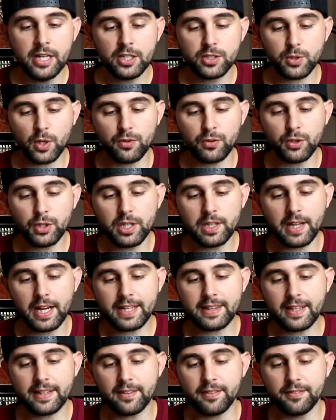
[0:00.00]
So I really
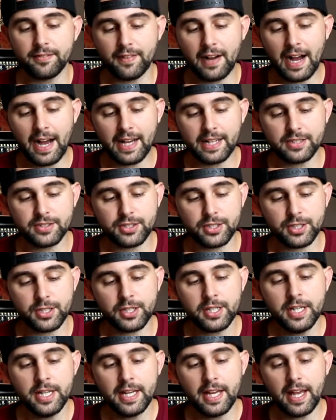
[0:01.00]
like that the
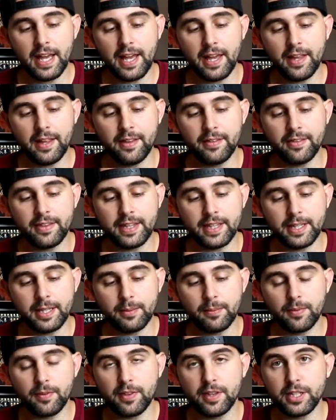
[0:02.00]
visor and
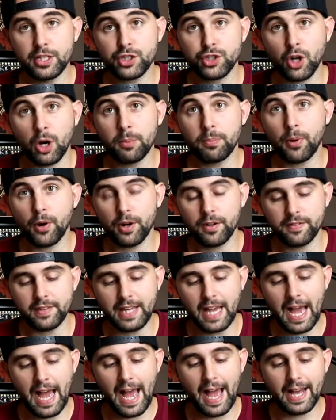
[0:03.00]
the sharp part of
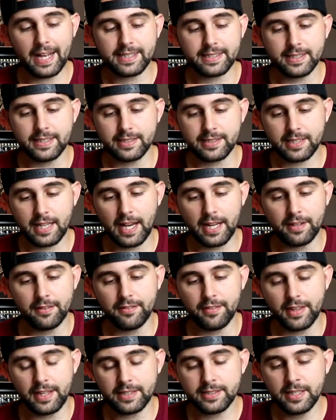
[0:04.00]
the axe is kind
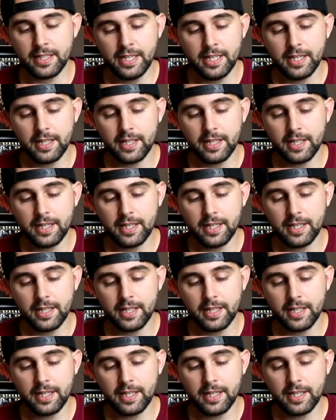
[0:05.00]
of this